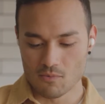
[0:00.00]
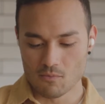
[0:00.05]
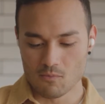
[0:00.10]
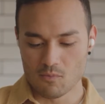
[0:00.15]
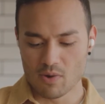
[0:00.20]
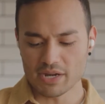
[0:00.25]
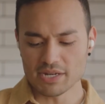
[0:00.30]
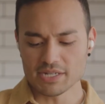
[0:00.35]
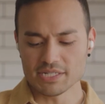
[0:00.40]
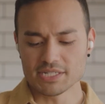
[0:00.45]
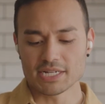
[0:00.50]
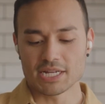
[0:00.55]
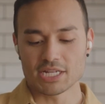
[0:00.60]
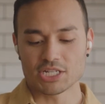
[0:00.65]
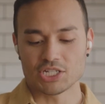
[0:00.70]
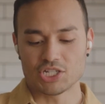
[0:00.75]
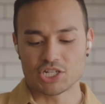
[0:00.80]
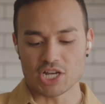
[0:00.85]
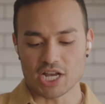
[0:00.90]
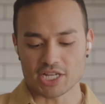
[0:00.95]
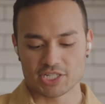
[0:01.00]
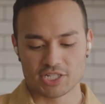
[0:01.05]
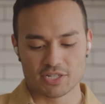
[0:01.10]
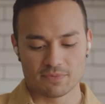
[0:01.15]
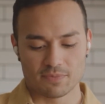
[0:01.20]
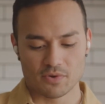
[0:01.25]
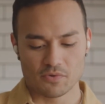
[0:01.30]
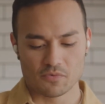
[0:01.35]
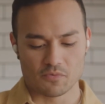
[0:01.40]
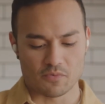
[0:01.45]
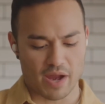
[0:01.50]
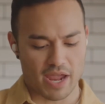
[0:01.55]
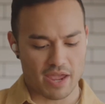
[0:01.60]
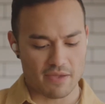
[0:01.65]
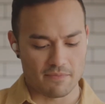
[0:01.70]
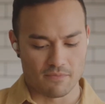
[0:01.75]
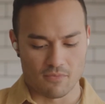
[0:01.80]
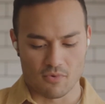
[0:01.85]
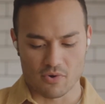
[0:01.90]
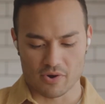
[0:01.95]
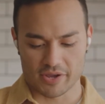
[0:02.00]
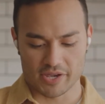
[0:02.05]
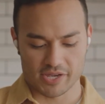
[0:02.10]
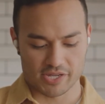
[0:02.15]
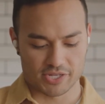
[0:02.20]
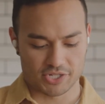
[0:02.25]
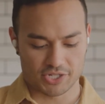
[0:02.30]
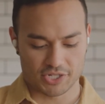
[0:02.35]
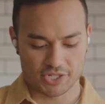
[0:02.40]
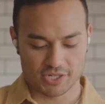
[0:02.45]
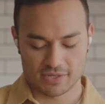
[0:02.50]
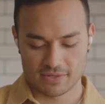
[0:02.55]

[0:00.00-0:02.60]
What is an adjustable rate mortgage?